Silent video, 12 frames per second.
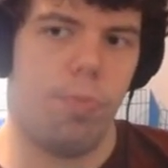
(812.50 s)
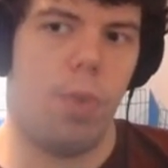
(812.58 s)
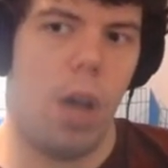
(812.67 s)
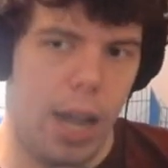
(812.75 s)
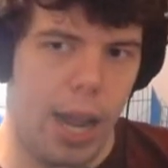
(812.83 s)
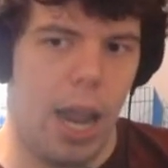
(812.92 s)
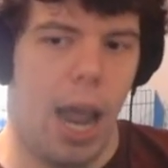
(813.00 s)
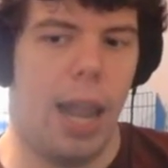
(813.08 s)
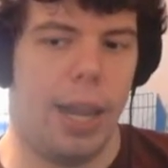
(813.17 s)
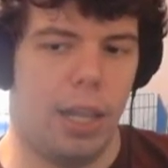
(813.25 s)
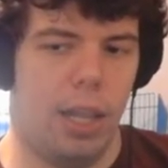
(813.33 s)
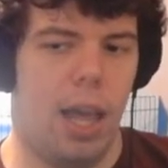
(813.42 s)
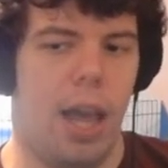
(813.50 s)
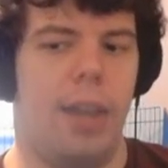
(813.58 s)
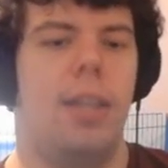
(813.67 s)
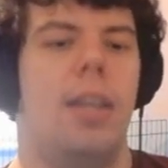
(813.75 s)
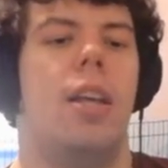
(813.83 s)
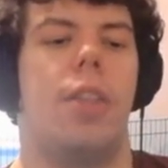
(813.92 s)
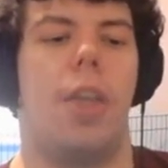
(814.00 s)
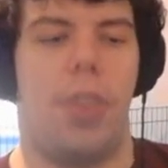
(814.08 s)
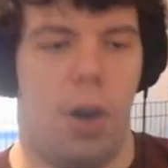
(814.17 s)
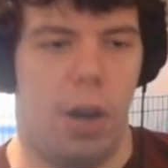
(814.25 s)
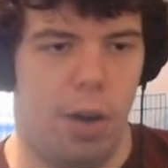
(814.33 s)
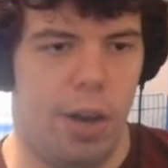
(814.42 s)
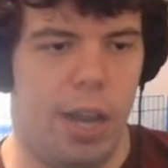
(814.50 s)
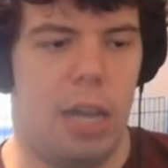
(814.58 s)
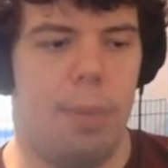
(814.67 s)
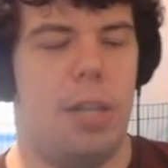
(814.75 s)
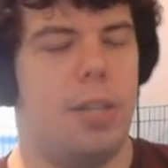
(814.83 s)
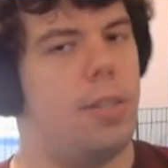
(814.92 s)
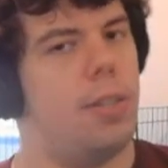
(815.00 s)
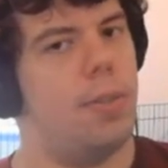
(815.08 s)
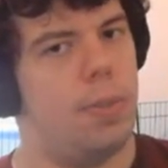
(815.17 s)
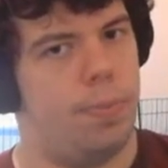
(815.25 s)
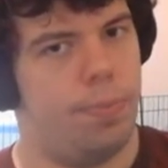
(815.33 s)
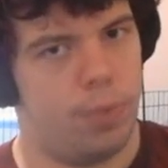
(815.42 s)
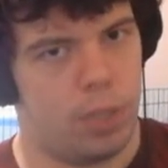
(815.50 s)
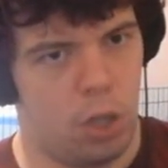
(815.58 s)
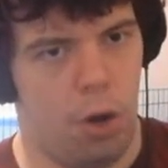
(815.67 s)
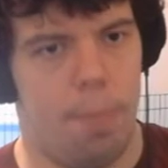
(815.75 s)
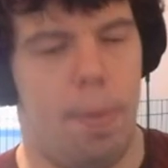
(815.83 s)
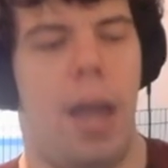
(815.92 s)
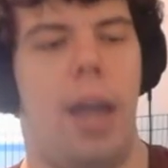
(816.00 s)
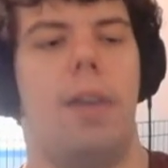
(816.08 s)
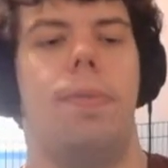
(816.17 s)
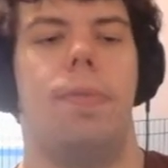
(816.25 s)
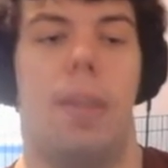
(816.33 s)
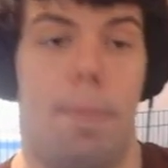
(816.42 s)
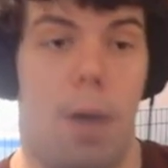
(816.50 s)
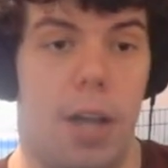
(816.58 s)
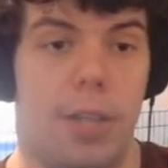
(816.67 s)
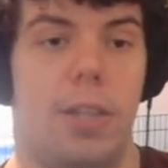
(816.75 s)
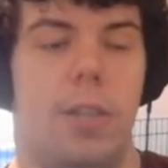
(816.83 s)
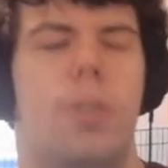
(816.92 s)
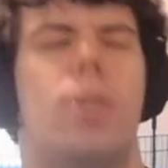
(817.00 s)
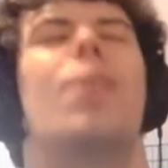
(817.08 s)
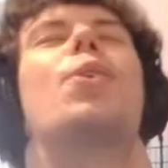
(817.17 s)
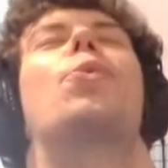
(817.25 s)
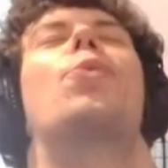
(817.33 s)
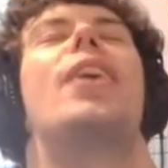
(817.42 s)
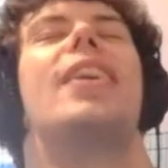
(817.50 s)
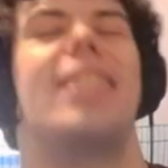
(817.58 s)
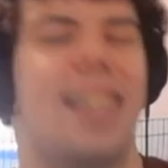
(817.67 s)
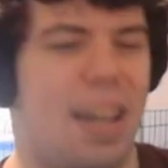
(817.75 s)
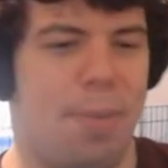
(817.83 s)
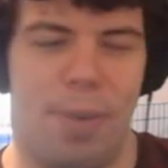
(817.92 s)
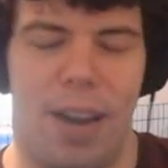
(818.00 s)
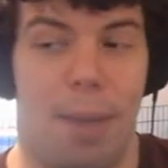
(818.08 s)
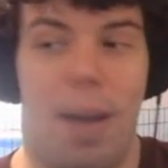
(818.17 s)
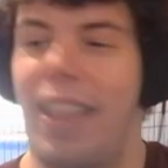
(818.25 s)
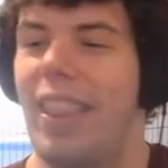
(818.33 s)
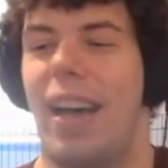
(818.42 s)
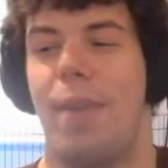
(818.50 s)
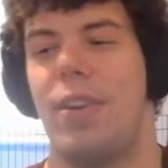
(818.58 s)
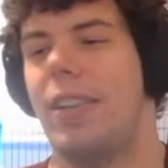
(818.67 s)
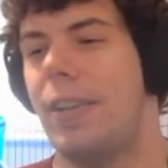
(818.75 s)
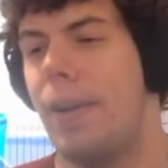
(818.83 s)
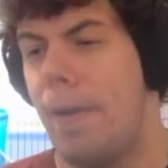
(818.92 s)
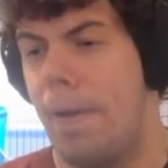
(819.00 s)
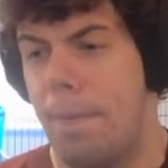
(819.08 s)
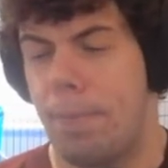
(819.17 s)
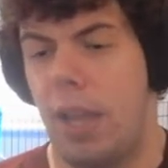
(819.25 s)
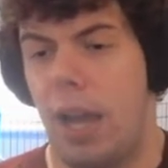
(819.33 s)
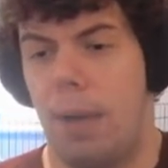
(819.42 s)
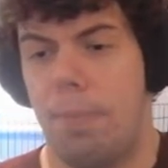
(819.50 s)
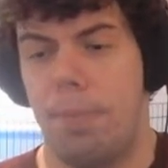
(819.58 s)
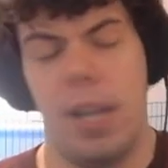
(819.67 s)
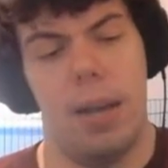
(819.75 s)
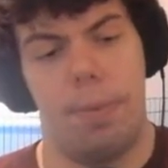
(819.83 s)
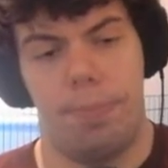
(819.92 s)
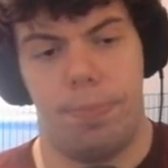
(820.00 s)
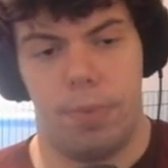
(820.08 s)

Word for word: I like a lot. The third area enemies, going back. The bosses, great. Keep it up. I love it. But yeah.